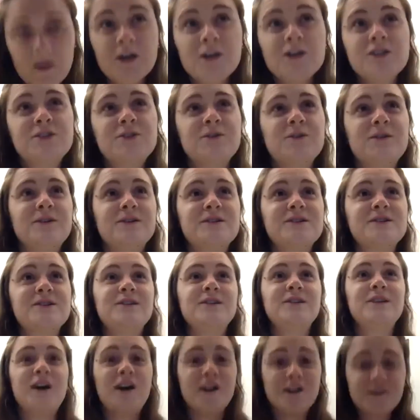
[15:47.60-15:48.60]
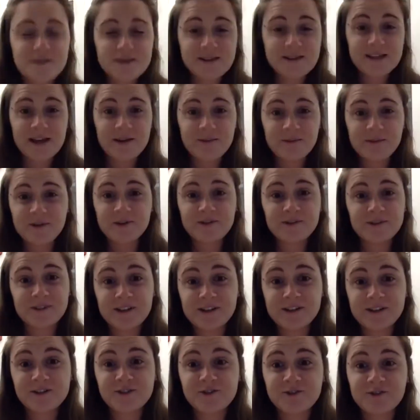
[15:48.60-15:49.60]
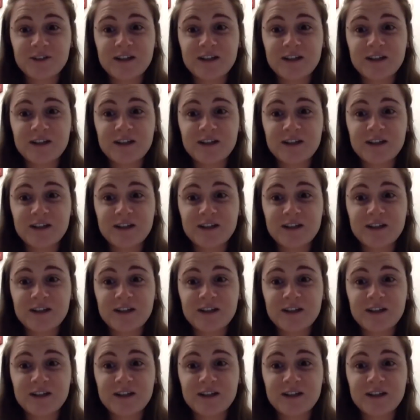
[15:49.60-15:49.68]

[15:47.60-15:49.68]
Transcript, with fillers: So there's a lot of STEM careers